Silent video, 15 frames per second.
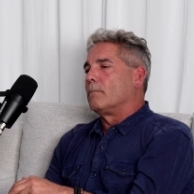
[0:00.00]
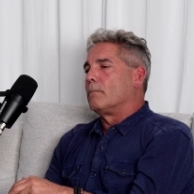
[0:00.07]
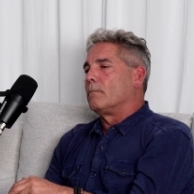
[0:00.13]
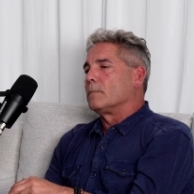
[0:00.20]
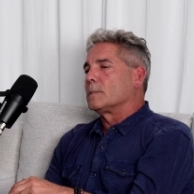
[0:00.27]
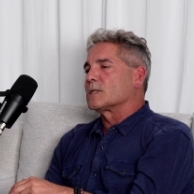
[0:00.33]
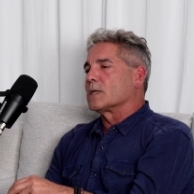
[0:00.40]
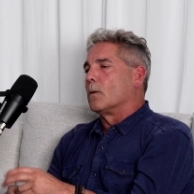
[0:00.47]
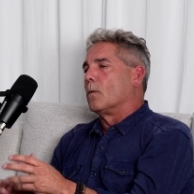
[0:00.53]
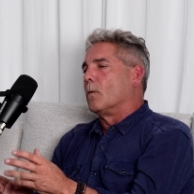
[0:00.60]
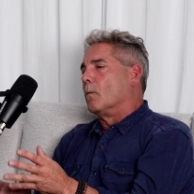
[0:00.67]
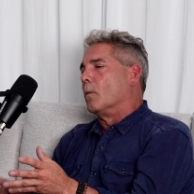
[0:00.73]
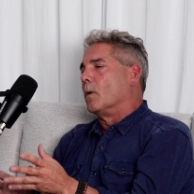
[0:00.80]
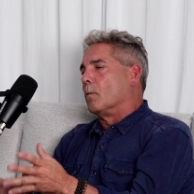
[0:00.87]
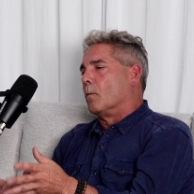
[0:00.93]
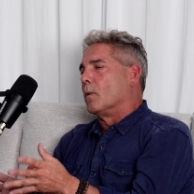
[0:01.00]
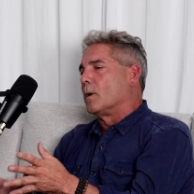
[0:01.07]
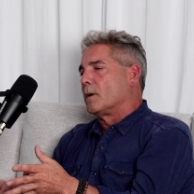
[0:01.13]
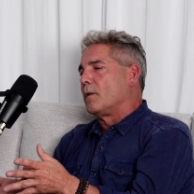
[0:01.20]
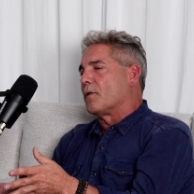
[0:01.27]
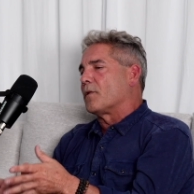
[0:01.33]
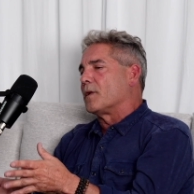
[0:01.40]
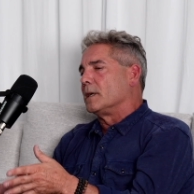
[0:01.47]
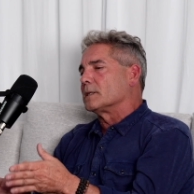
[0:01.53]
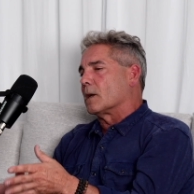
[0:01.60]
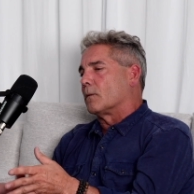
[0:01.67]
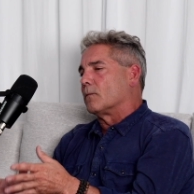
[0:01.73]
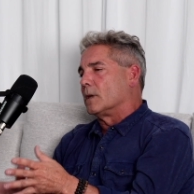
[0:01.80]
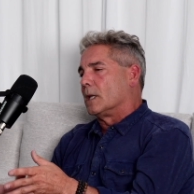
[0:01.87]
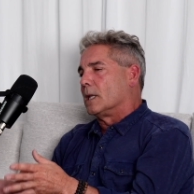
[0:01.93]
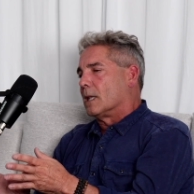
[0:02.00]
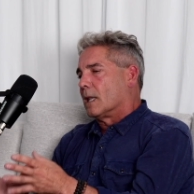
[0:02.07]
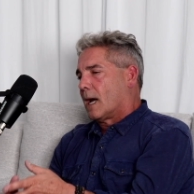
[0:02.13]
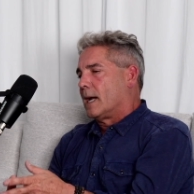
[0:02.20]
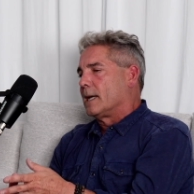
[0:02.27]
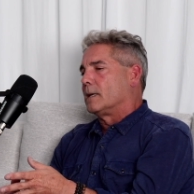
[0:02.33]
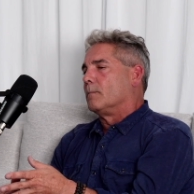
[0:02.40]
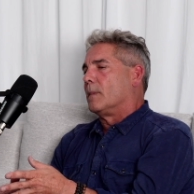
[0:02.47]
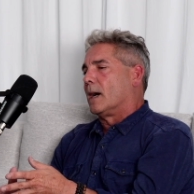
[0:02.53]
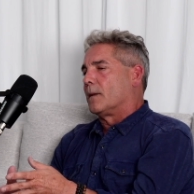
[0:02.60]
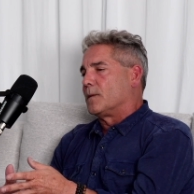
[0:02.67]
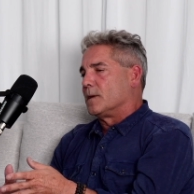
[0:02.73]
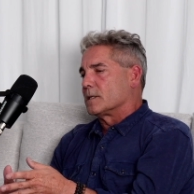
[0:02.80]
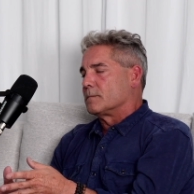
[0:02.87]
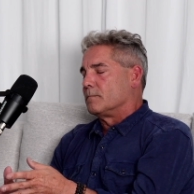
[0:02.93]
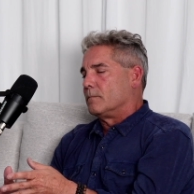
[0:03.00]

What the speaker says: So one of the things I really like about this